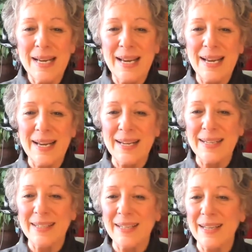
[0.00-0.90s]

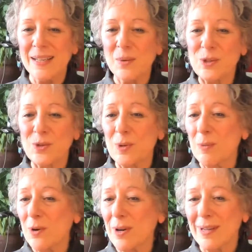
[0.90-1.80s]
and it was a
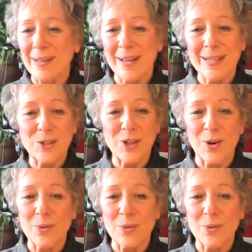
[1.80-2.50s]
remote online show.